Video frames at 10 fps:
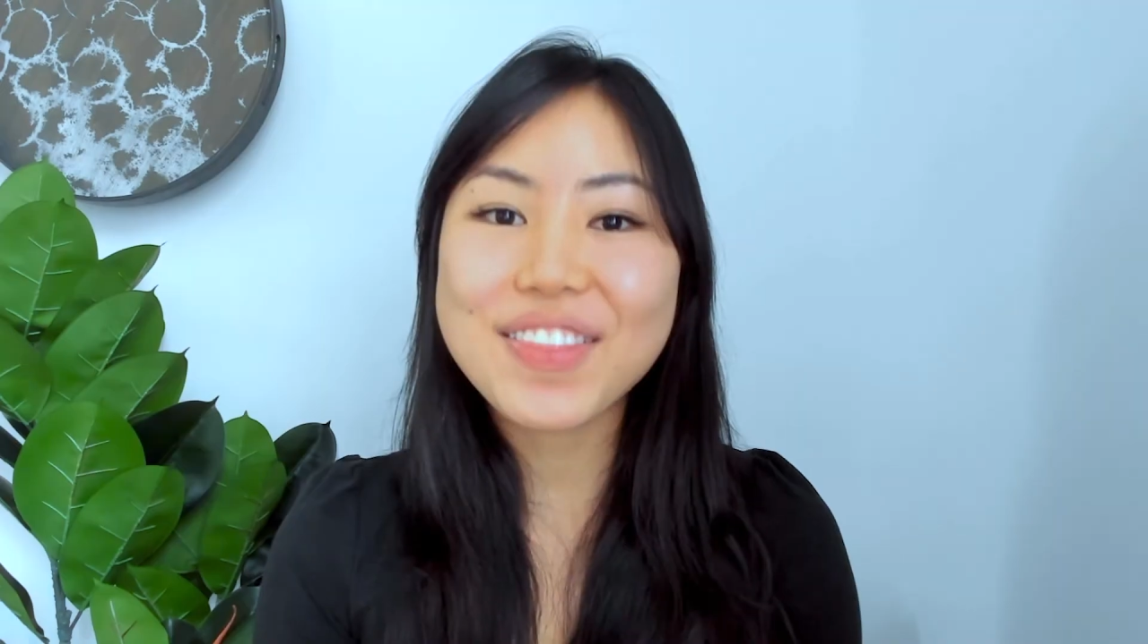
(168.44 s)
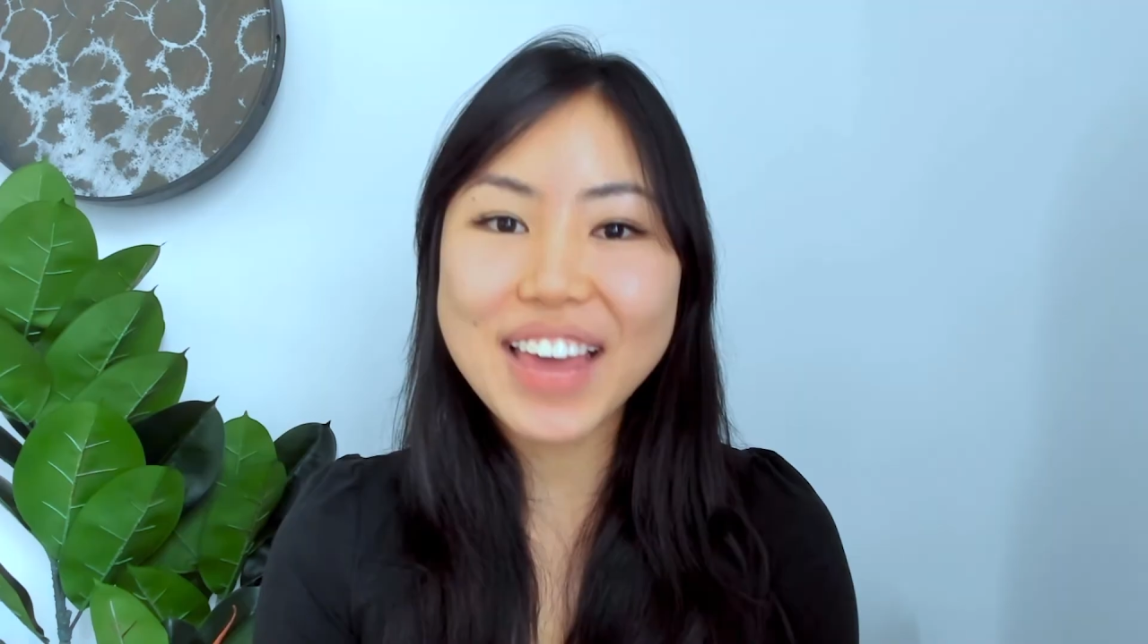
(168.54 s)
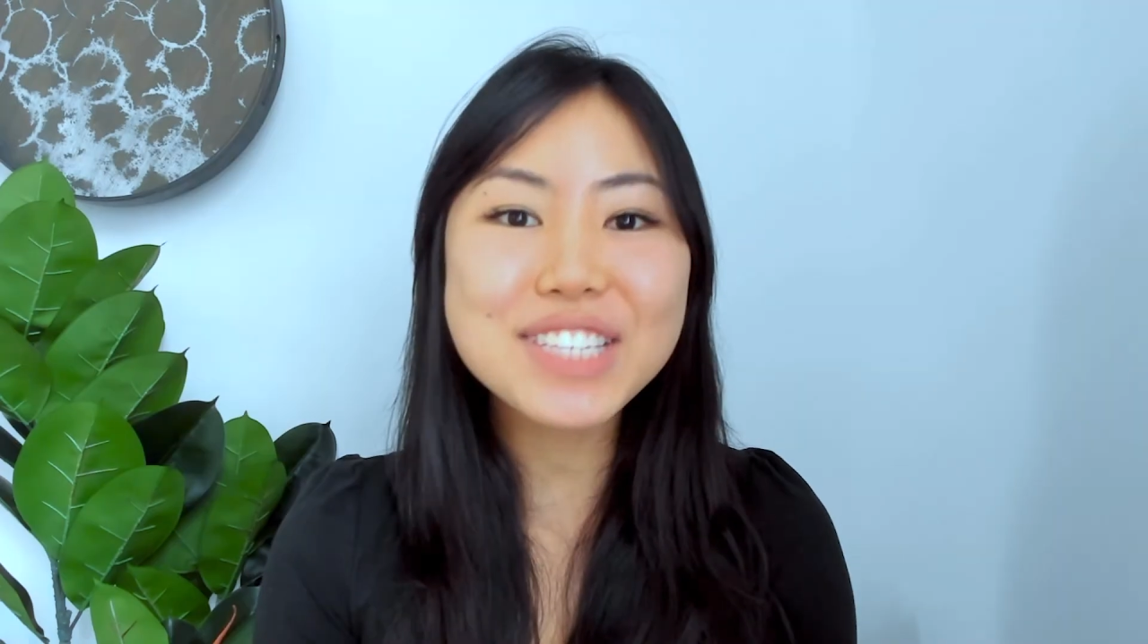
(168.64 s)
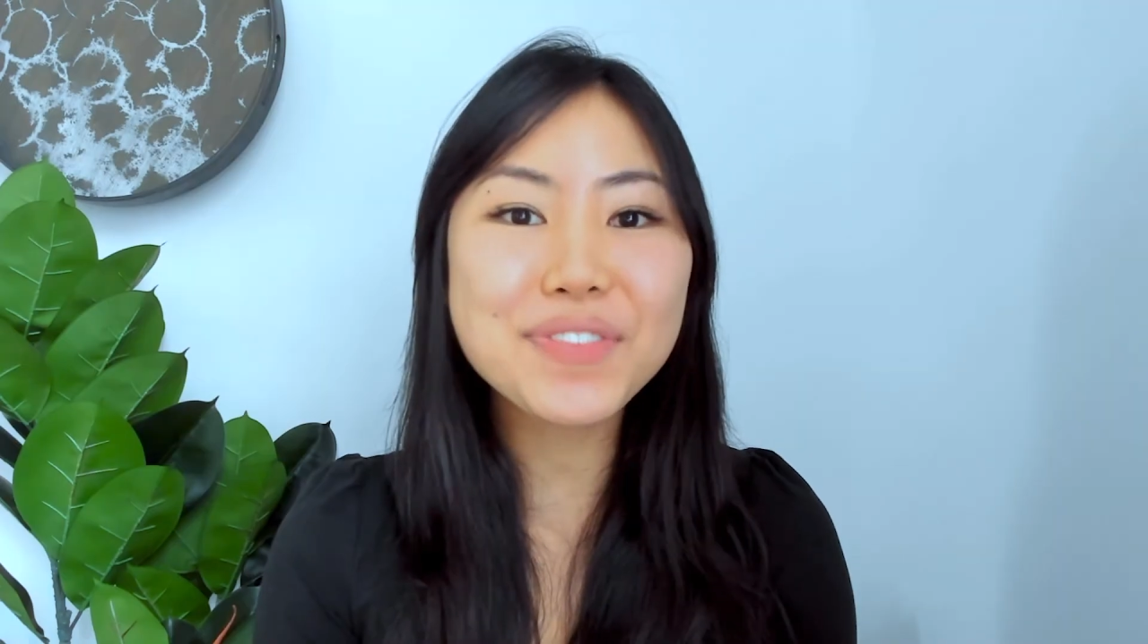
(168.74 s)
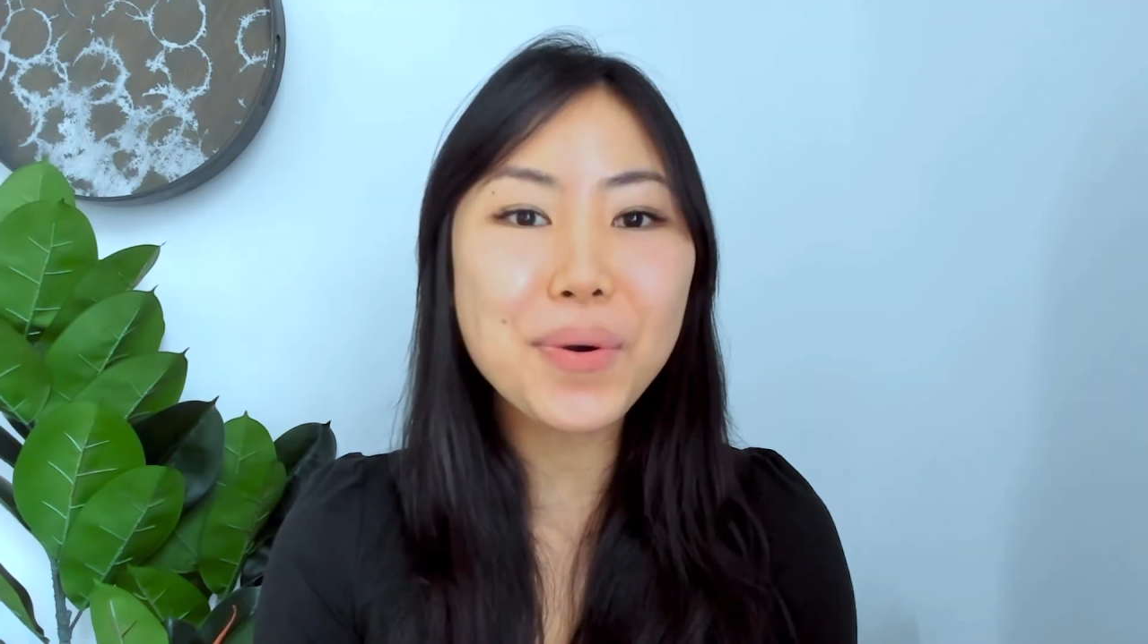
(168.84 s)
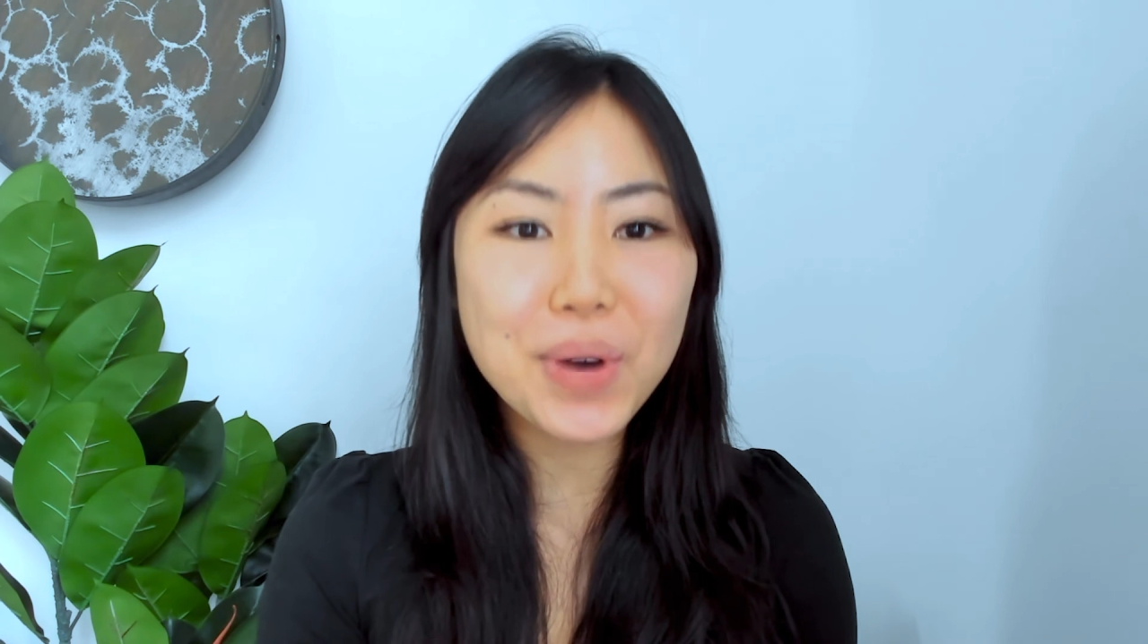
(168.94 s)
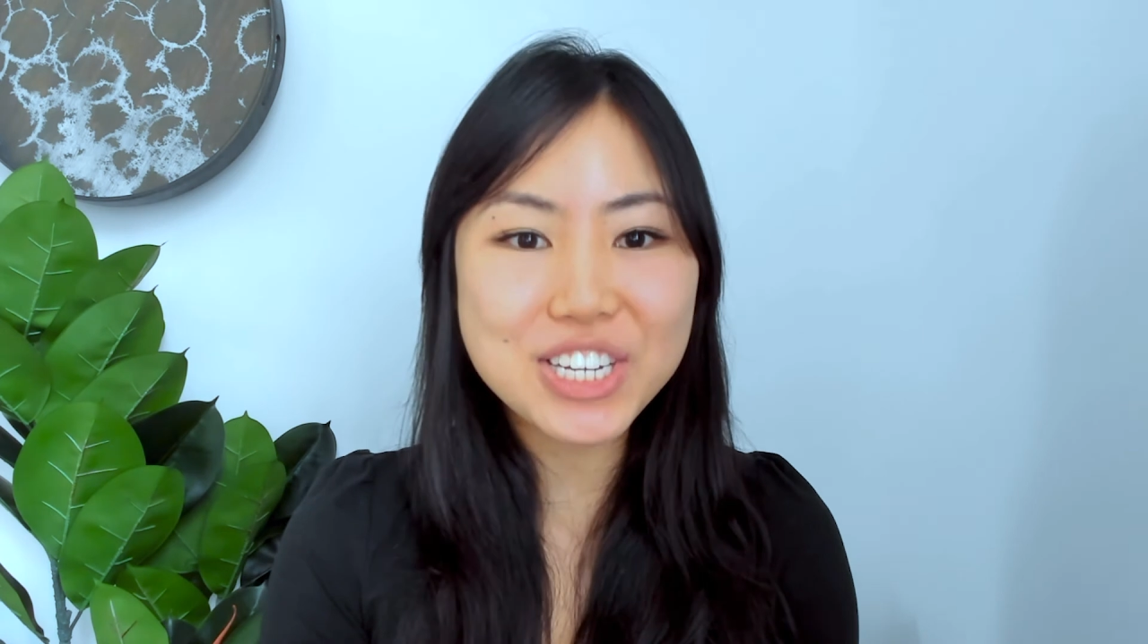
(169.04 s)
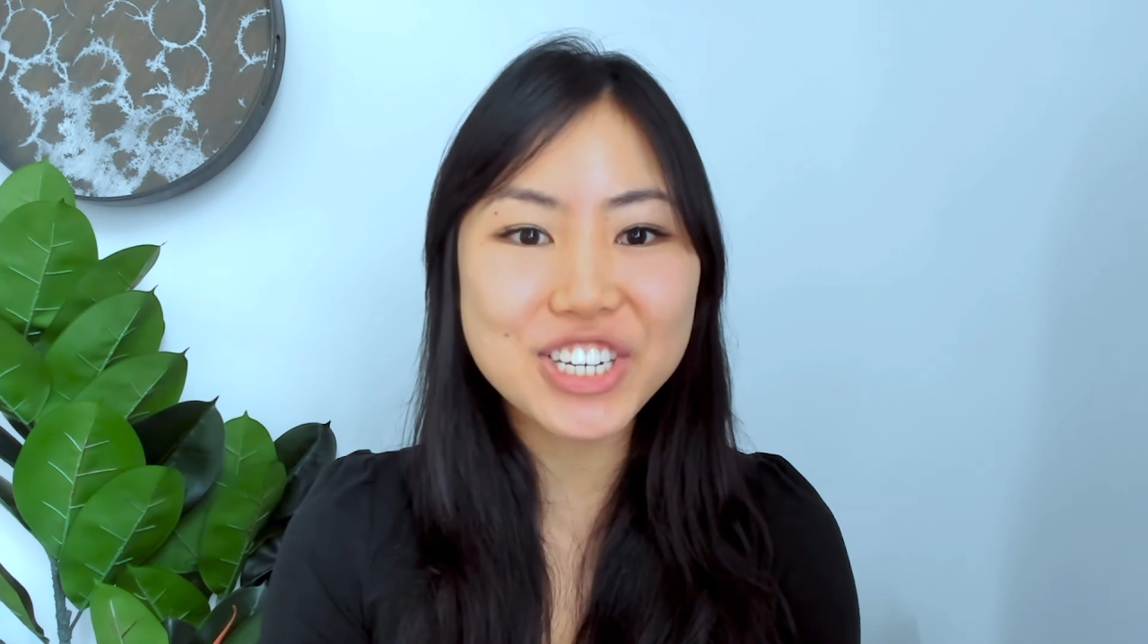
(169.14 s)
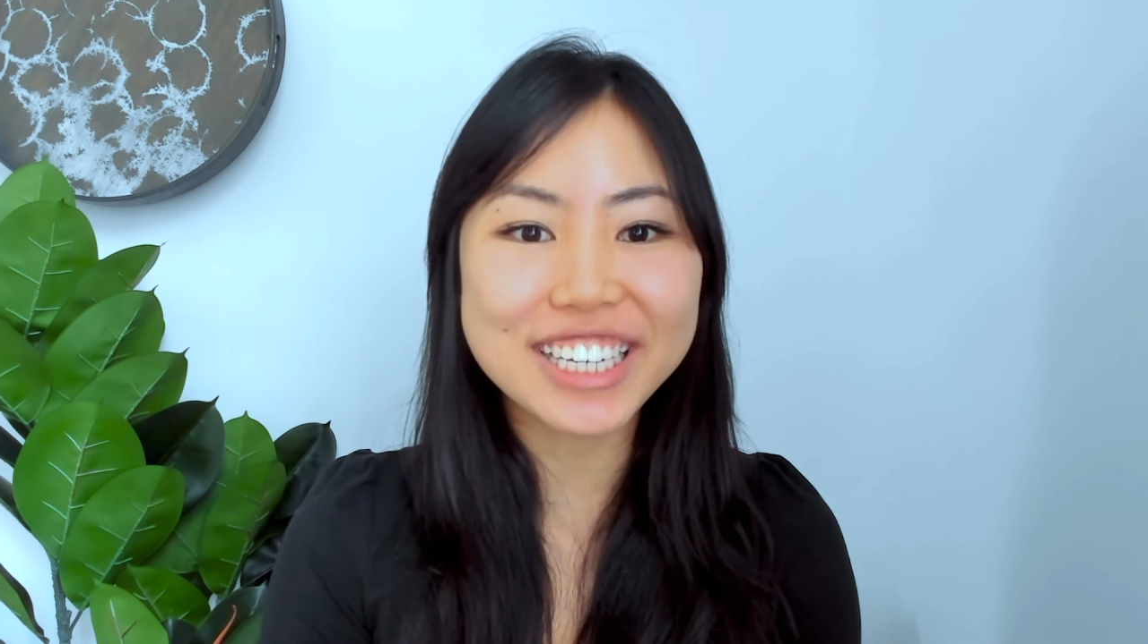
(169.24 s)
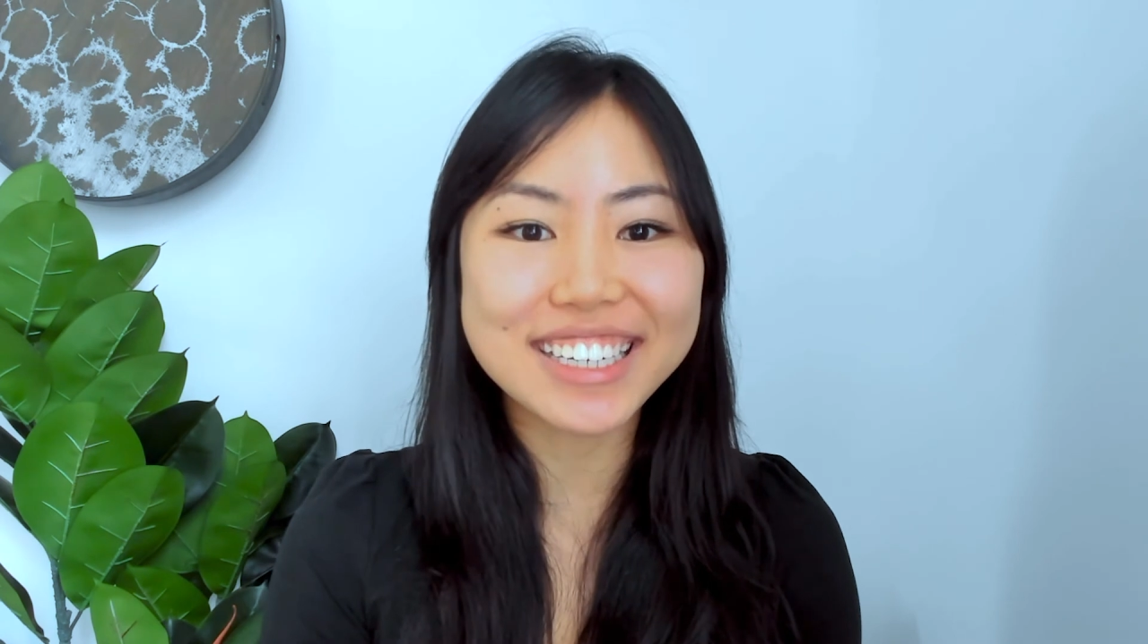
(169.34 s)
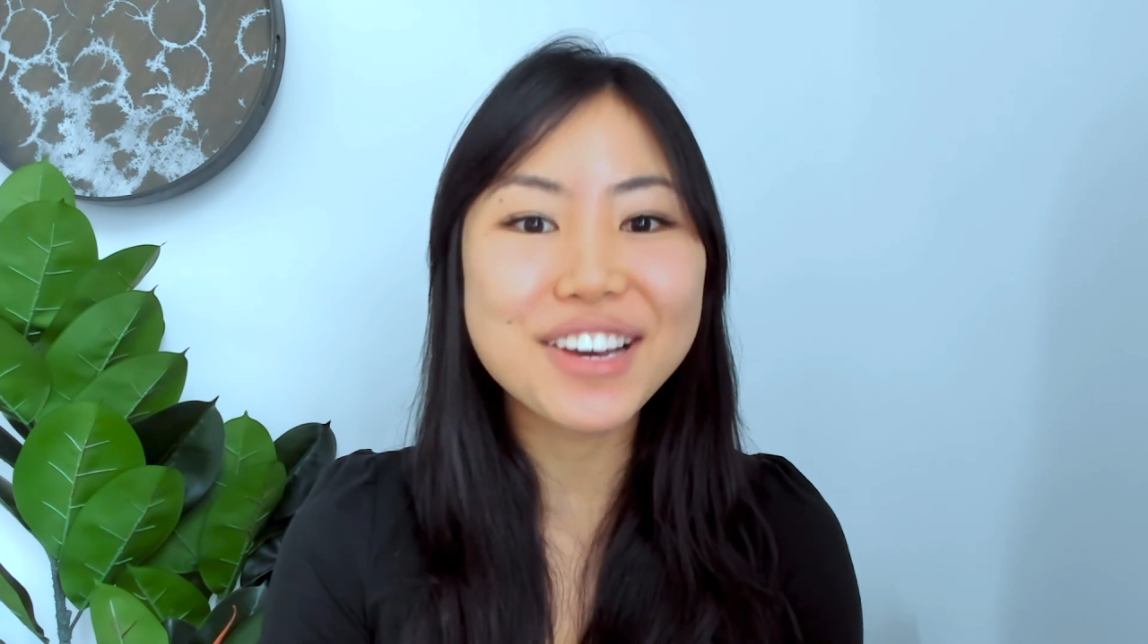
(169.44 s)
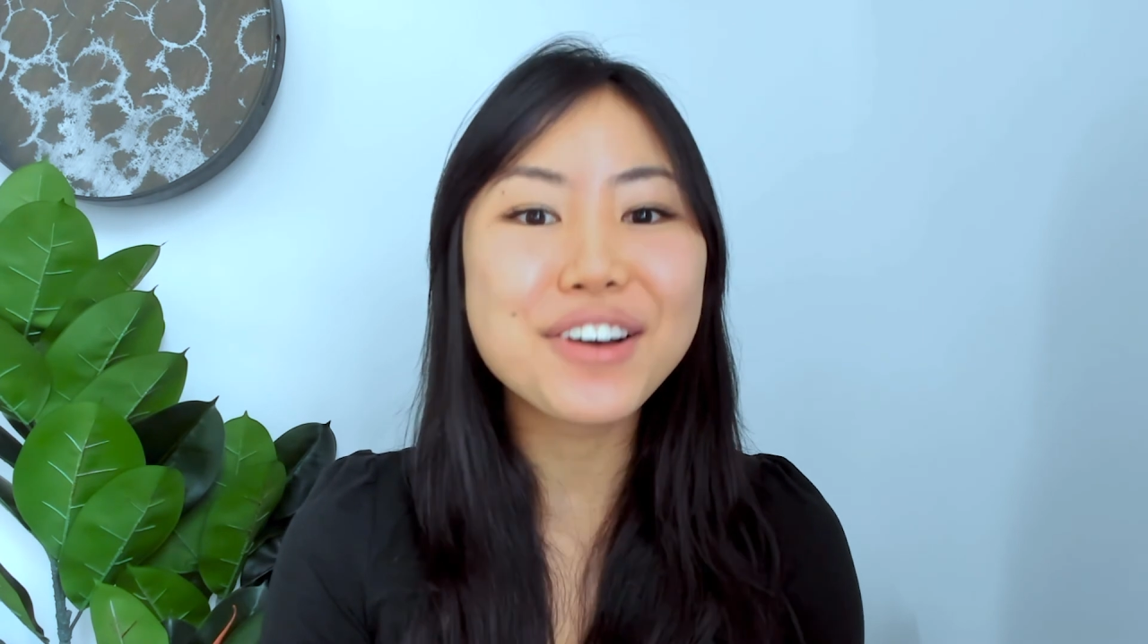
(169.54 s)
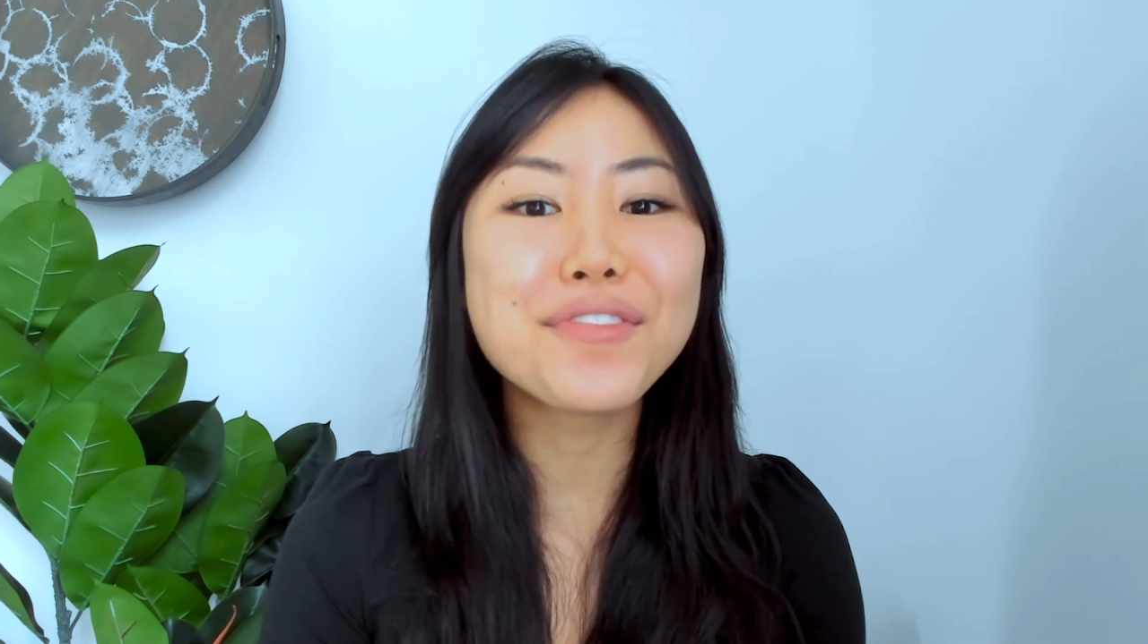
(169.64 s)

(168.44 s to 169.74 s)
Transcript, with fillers: Thanks for watching.